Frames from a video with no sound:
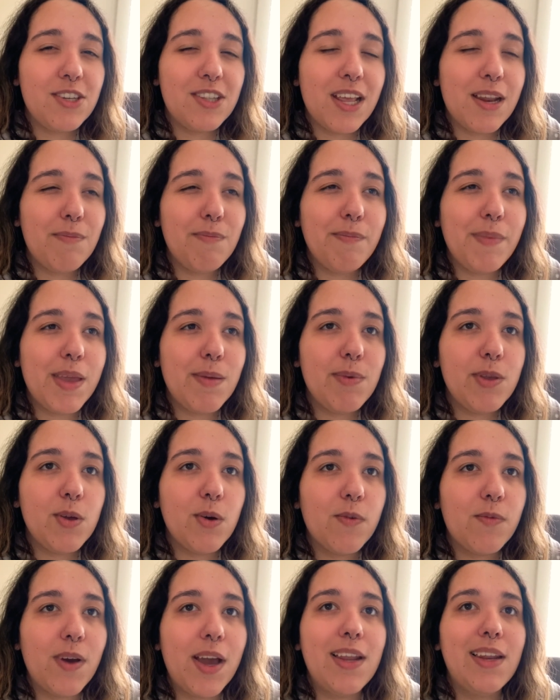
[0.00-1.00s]
then maybe
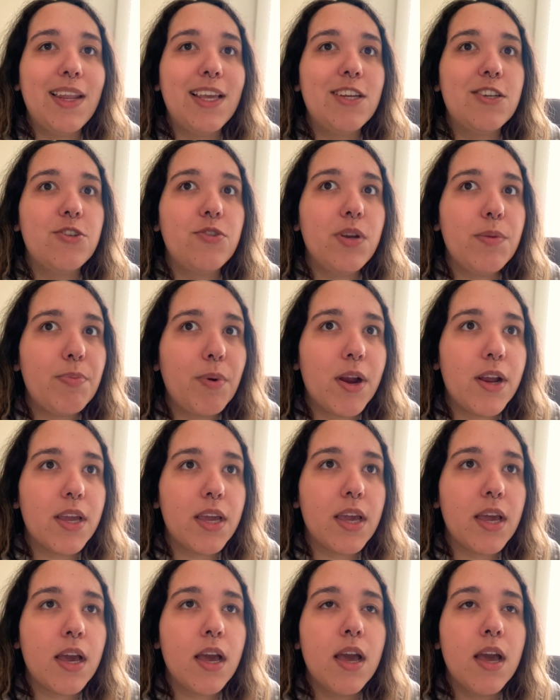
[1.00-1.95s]
you'll find like street parking.